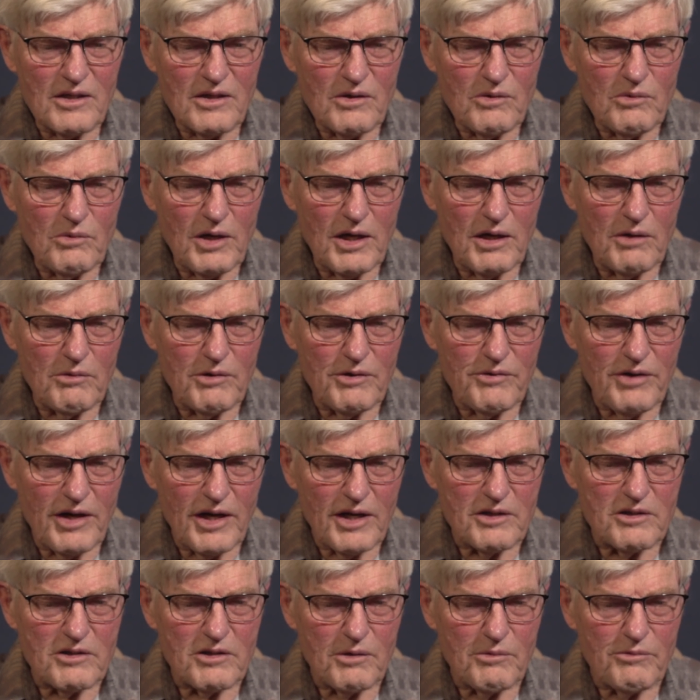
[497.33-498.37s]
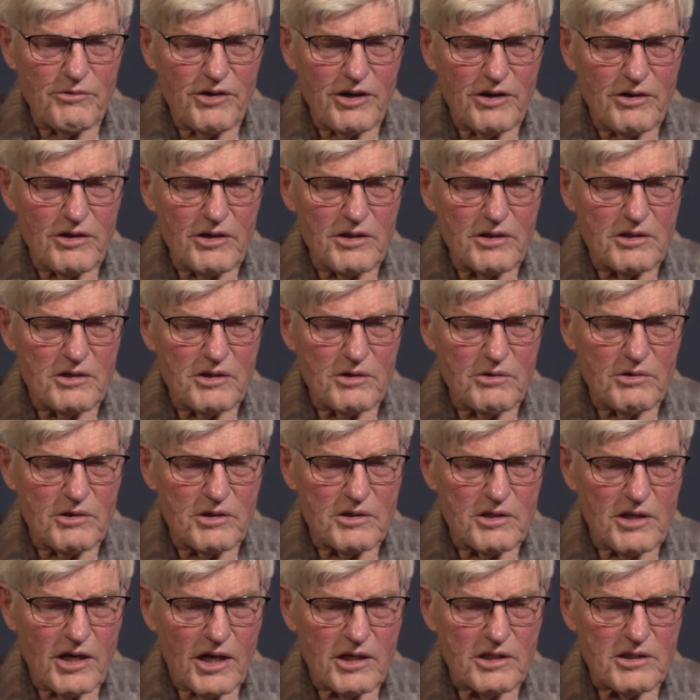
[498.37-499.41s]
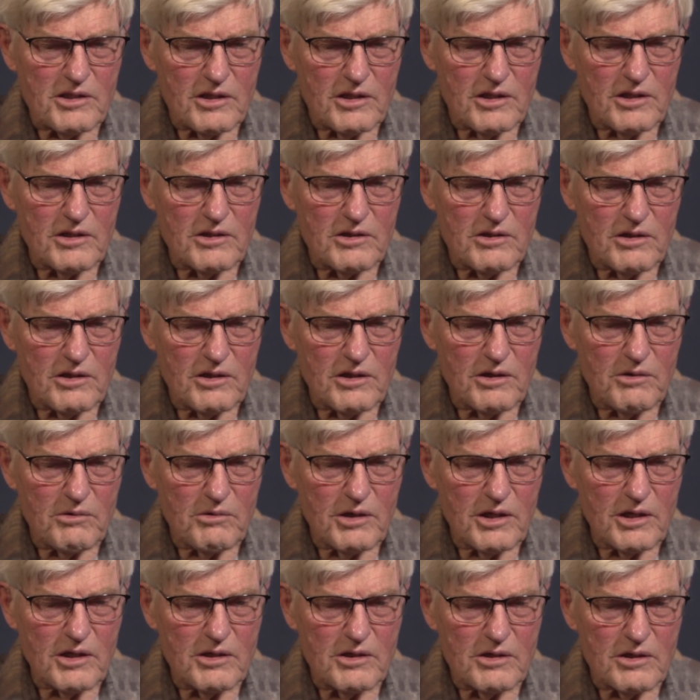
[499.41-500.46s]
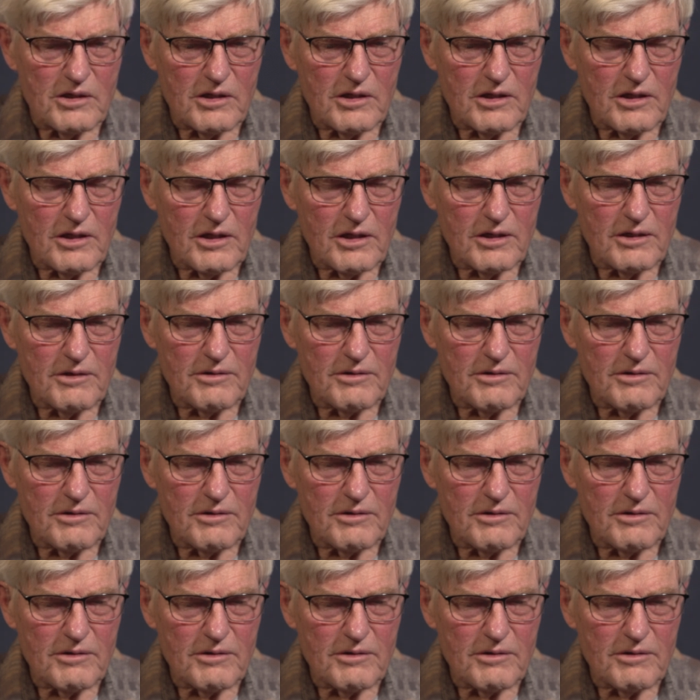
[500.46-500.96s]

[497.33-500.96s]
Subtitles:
Well, we've had some very serious accidents on the rigs, and